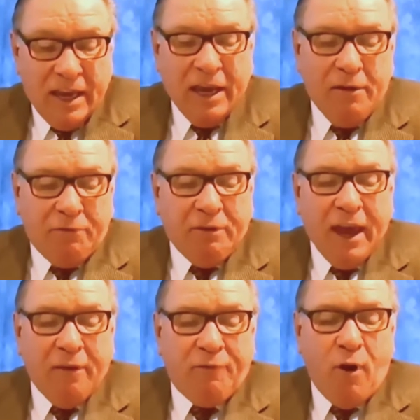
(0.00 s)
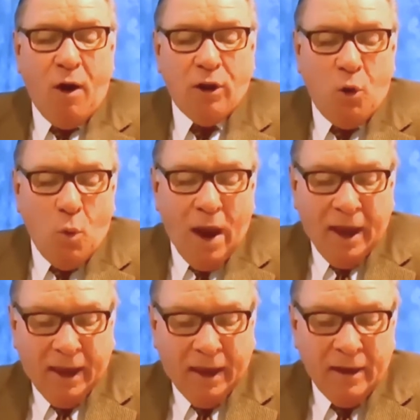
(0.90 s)
If they fall
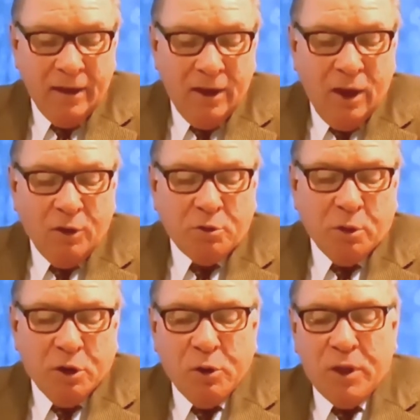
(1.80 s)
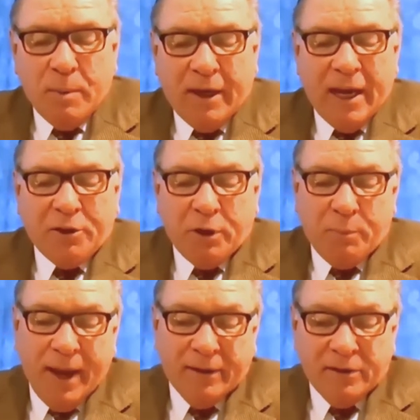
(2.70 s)
away, to renew them again to
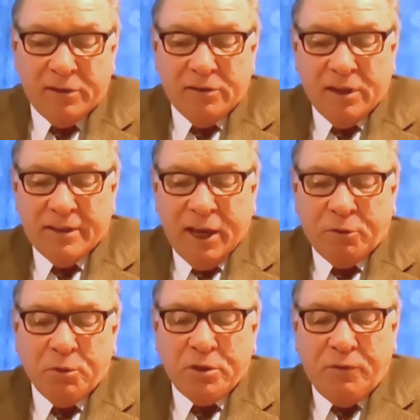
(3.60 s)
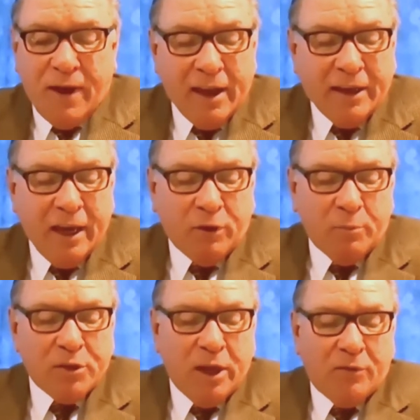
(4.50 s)
repentance, since they crucify again for
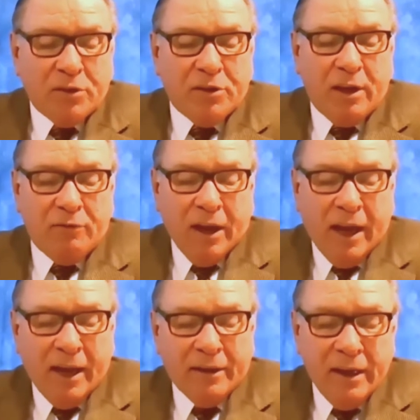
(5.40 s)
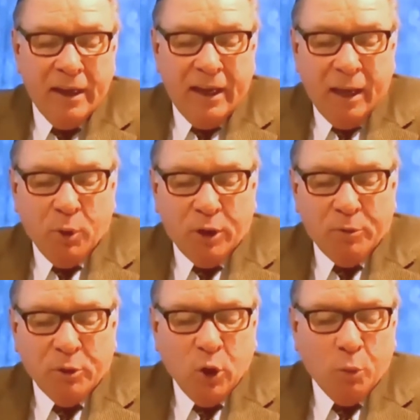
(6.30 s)
themselves the Son of God and put
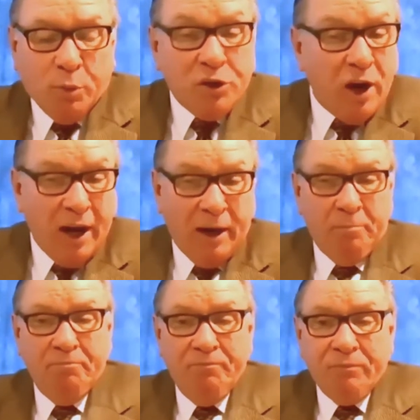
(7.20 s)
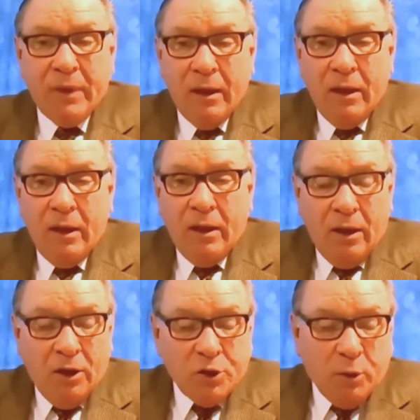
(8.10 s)
him to an open shame.
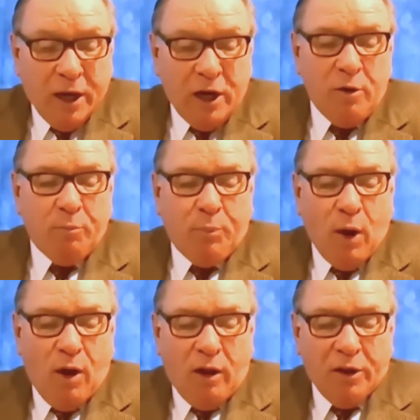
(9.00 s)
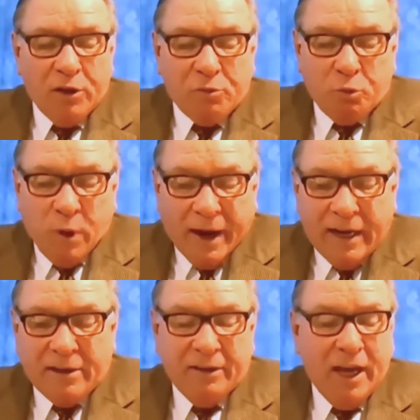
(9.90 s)
So here Paul is
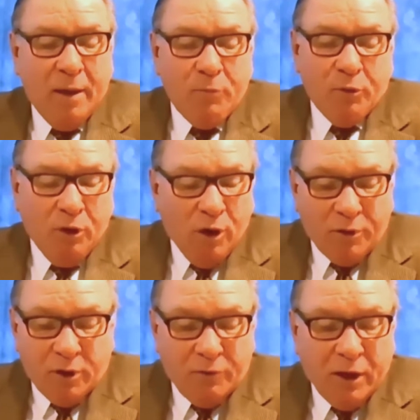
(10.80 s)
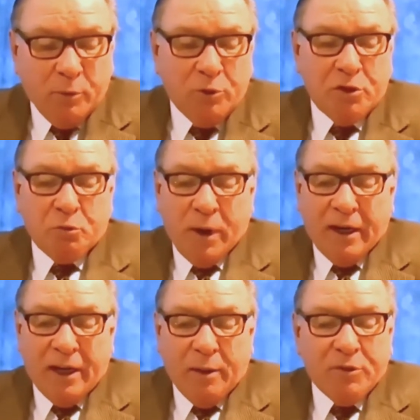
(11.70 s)
writing to them, or the author of Hebrews is
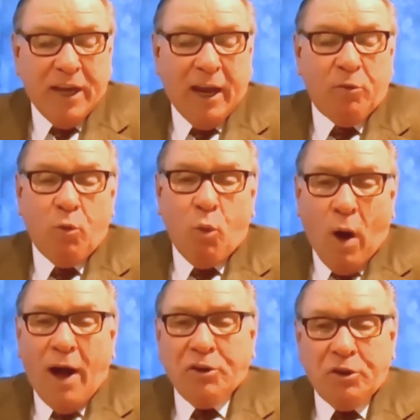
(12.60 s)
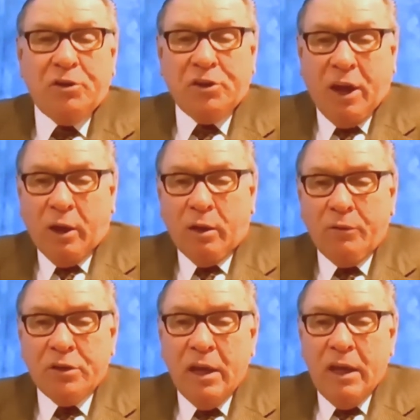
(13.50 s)
writing to them saying, Watch
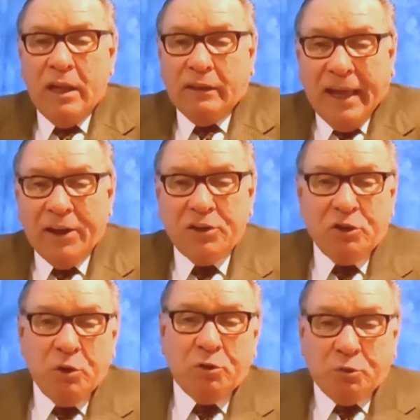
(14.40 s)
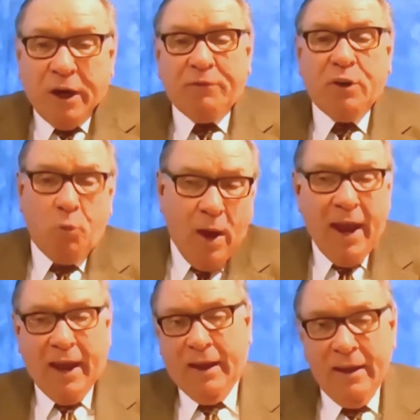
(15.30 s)
yourselves lest you drift
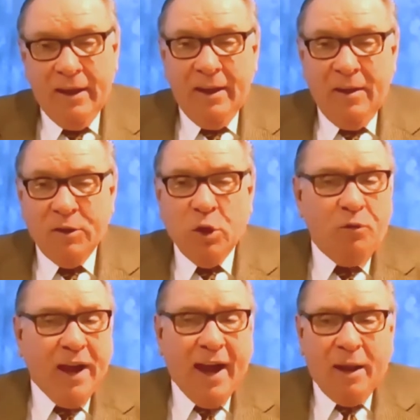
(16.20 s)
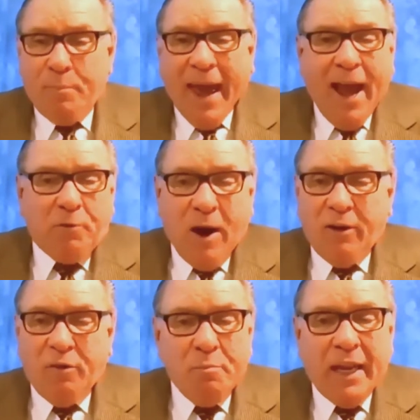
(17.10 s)
away. You've got a
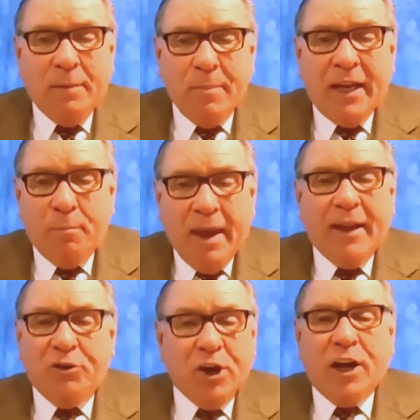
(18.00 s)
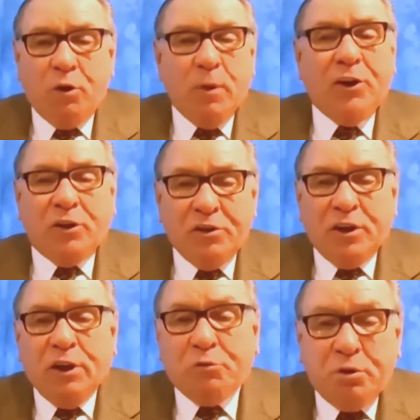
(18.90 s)
background of many, many, many
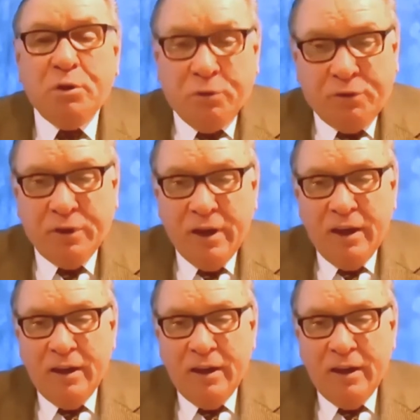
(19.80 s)
generations of the truth